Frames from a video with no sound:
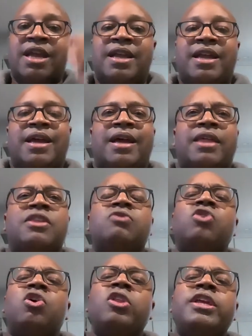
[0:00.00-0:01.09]
The
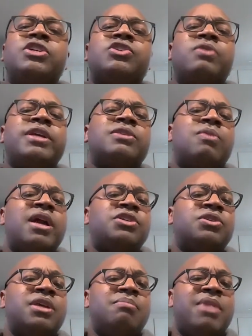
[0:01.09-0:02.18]
earliest drinks were
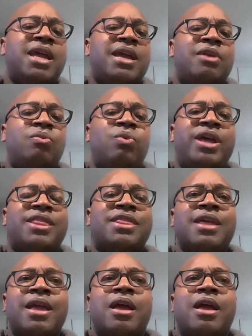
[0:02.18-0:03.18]
actually made with